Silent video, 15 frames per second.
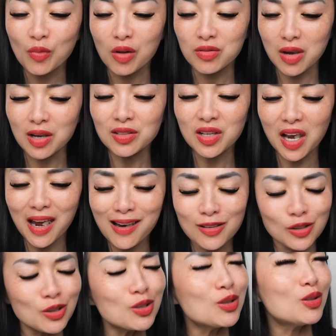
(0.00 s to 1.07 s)
10K?
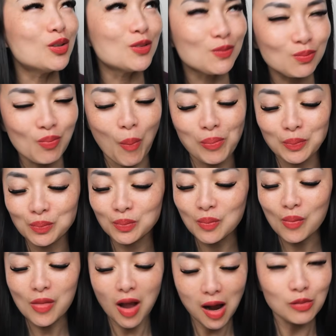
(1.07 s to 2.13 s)
Oh,
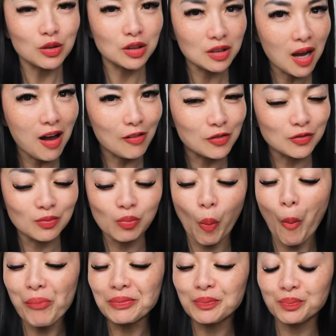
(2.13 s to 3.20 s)
that was tough.
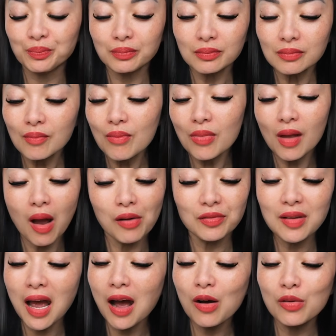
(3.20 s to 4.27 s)

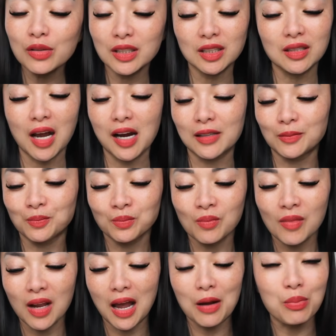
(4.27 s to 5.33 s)
Now it's like
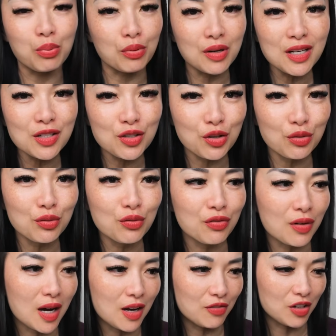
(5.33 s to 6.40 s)
I breeze through
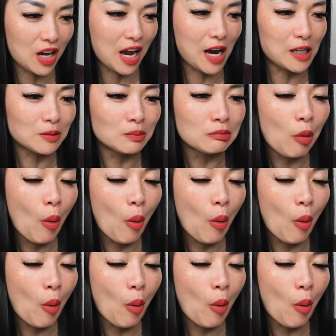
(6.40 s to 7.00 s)
5K.